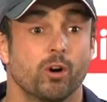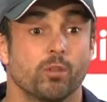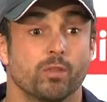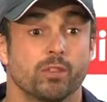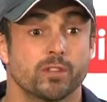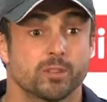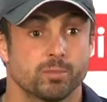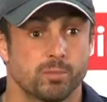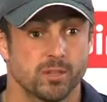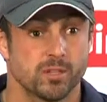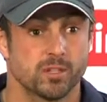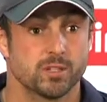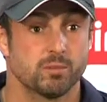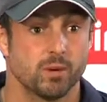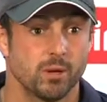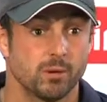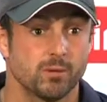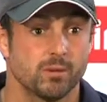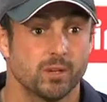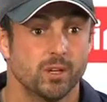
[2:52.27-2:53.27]
on the spinners
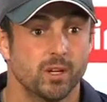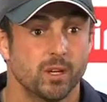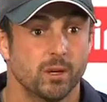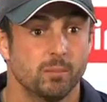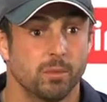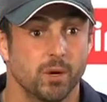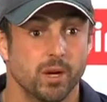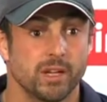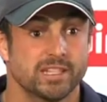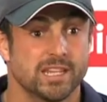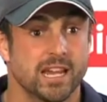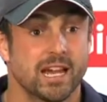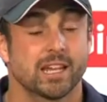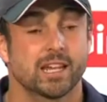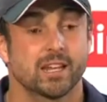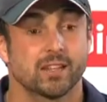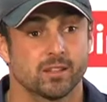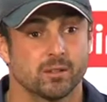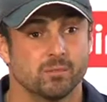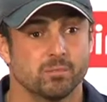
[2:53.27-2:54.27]
by
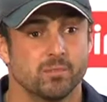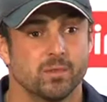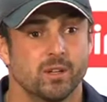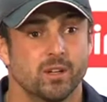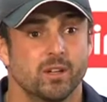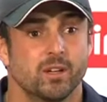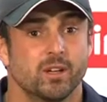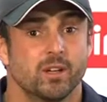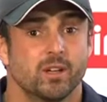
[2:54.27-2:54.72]
attacking them.